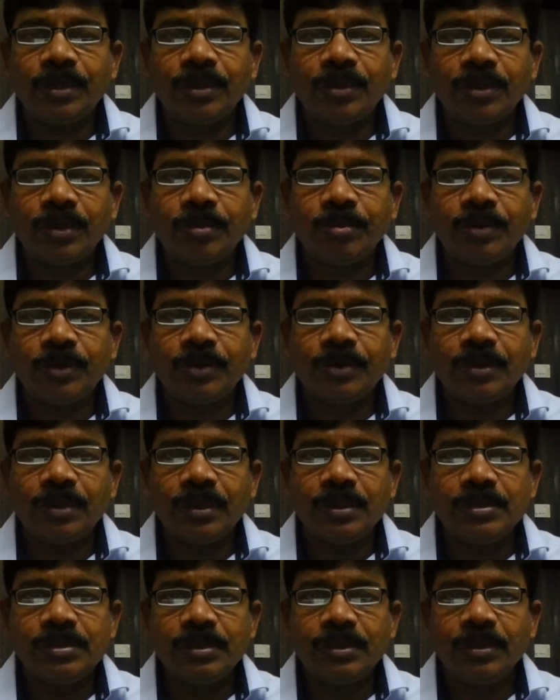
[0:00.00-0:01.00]
about
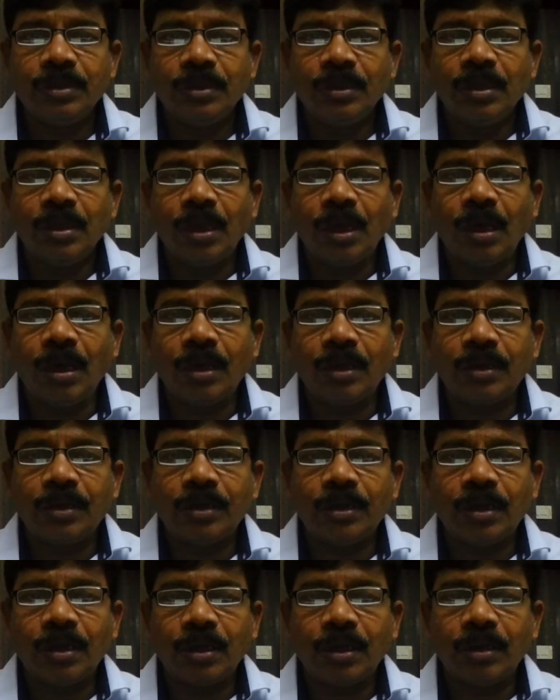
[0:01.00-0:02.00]
this
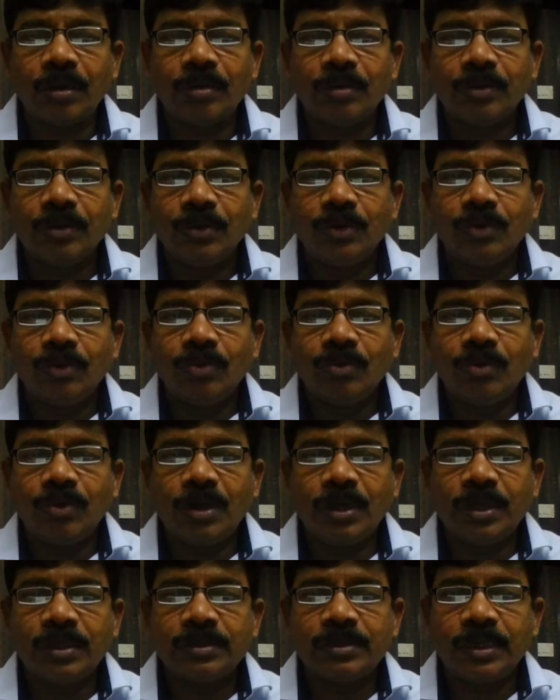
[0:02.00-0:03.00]
RNR.
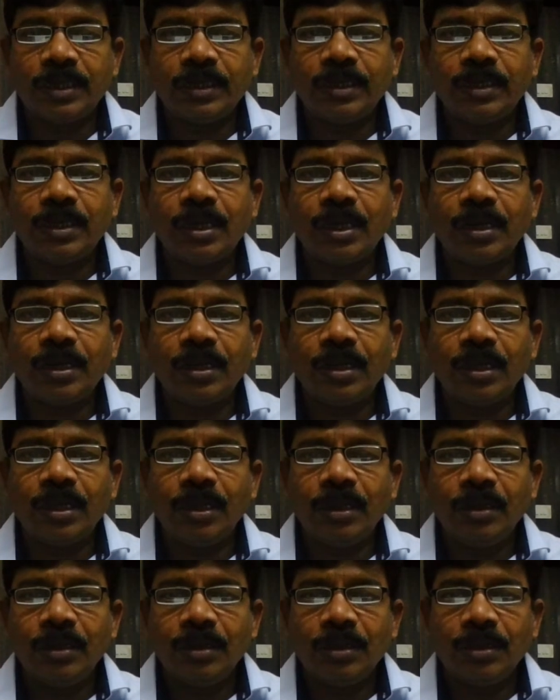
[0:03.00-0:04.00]
What exactly RNR?
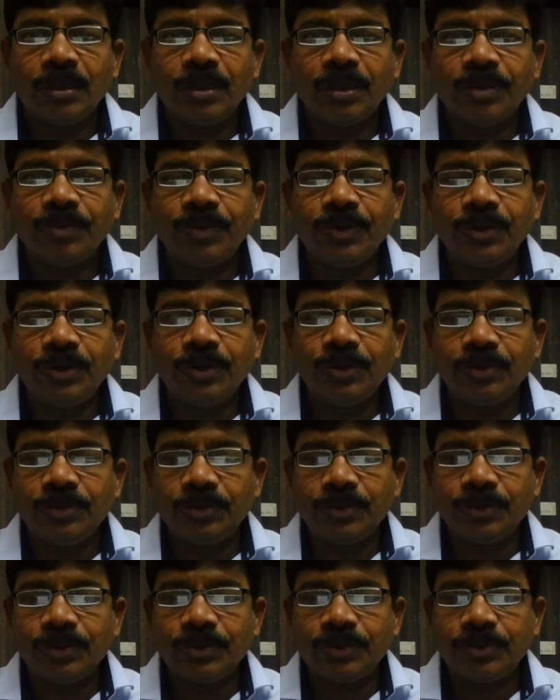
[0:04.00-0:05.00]
Revenue
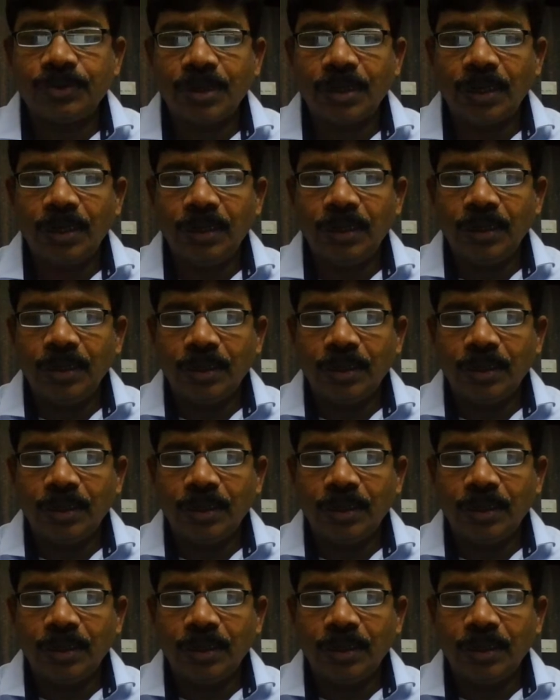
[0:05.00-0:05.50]
neutral